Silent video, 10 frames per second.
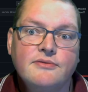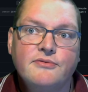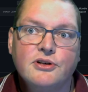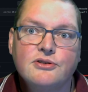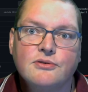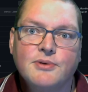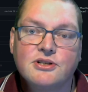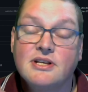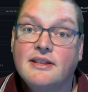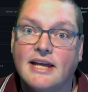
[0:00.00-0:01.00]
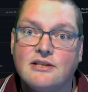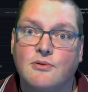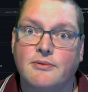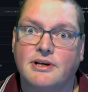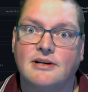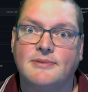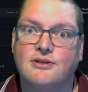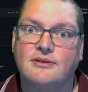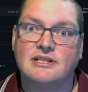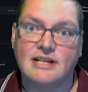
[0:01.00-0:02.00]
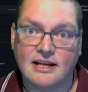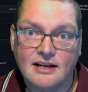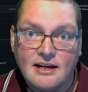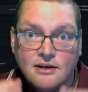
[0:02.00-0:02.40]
Virtualbox. That's what we're going to be doing today.